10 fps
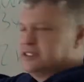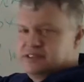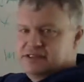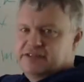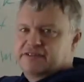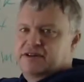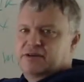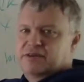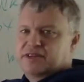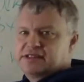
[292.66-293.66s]
deliver on
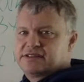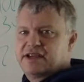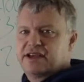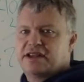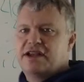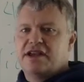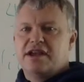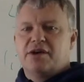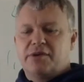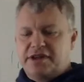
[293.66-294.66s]
what they said,
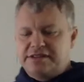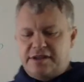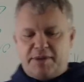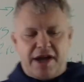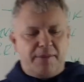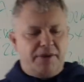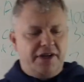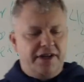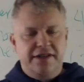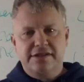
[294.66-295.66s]
what ends up
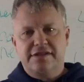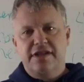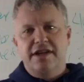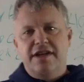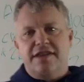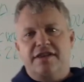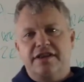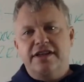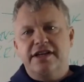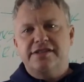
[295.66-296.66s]
happening is the
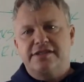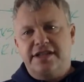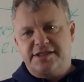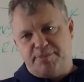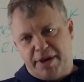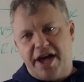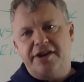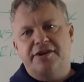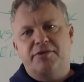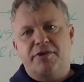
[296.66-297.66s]
list gets
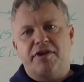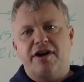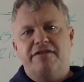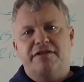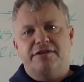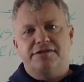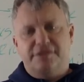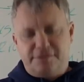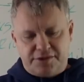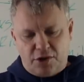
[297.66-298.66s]
battered with offers.
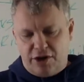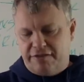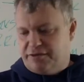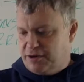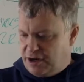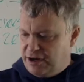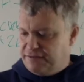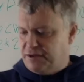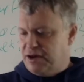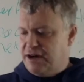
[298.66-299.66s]
So there's offer.
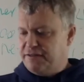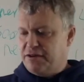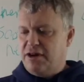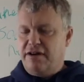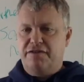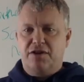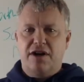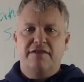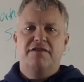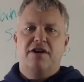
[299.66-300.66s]

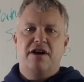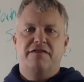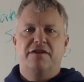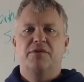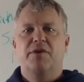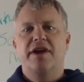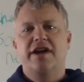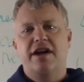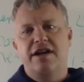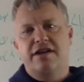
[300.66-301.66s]
And when I
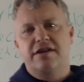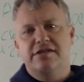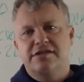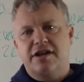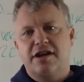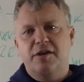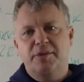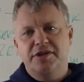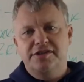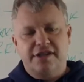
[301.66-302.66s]
got here and started
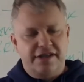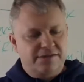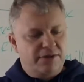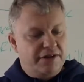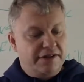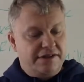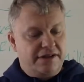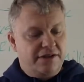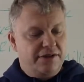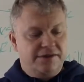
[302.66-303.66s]
helping these guys, one of the things I
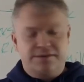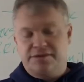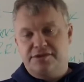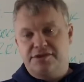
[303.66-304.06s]
noticed was their